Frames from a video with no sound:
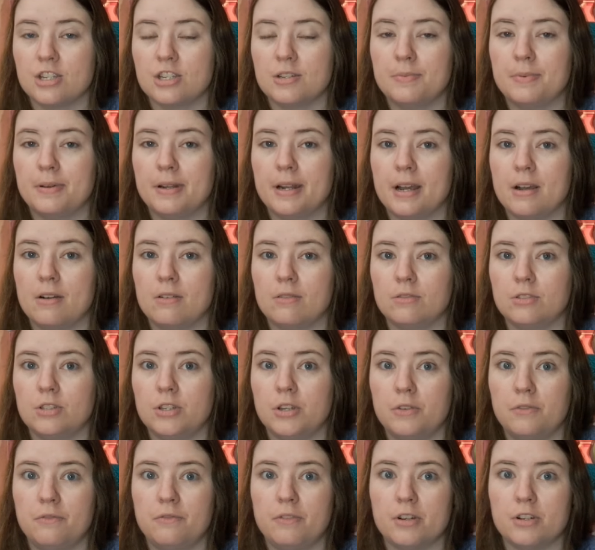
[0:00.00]
She put out
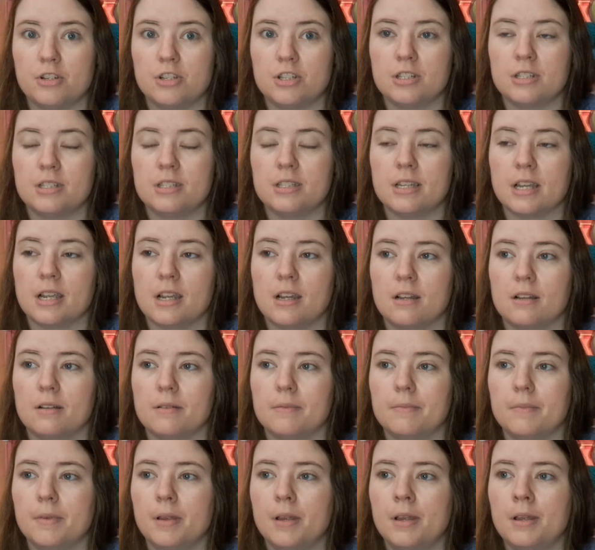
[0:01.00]
two versions, like a